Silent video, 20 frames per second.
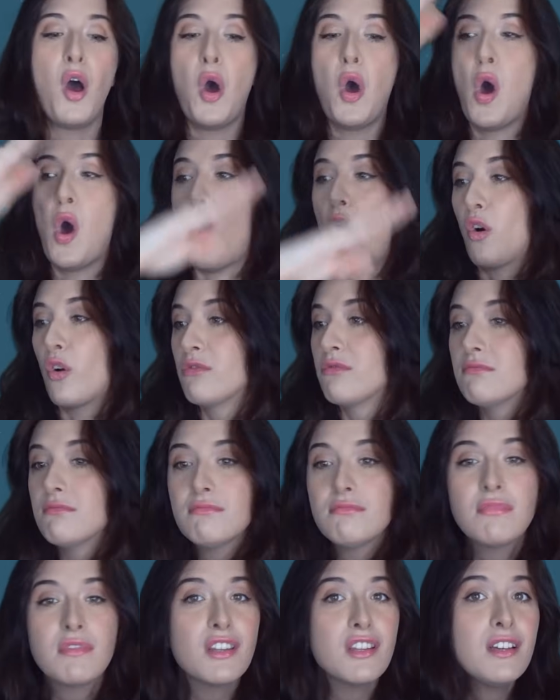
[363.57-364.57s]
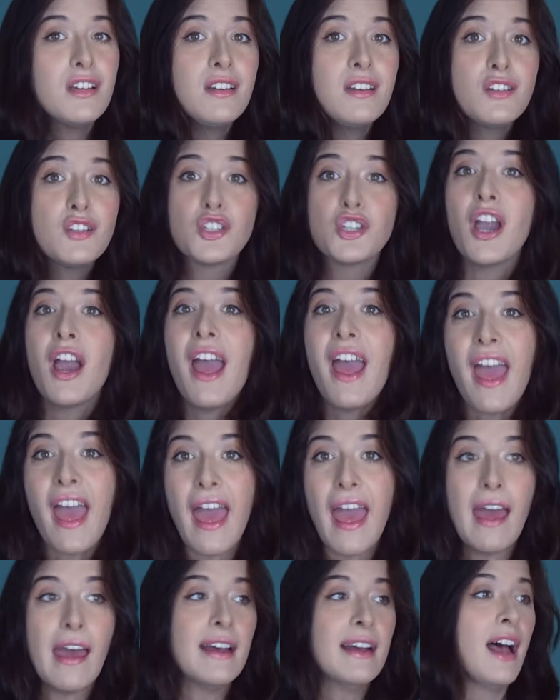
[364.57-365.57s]
on the
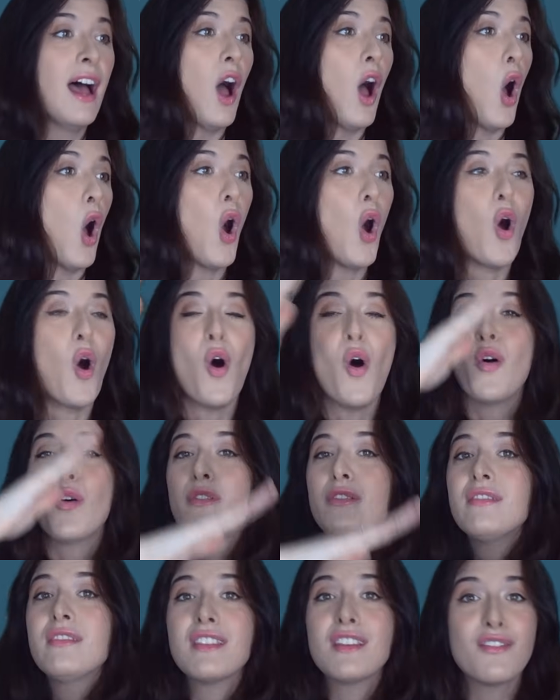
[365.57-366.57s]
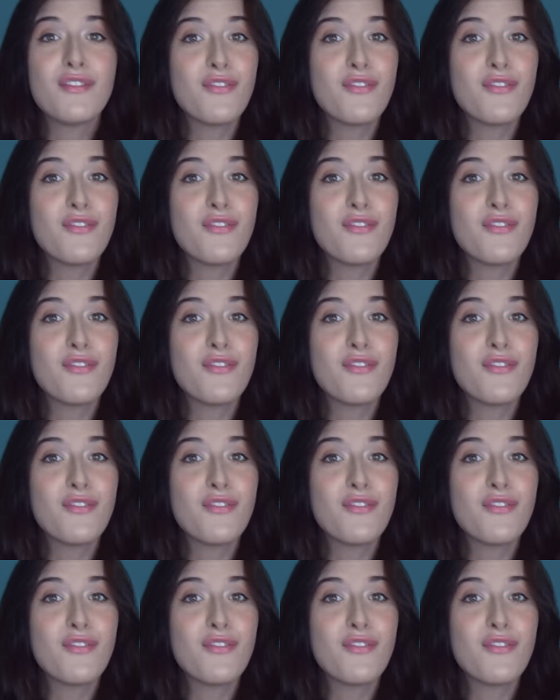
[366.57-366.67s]
chair, on the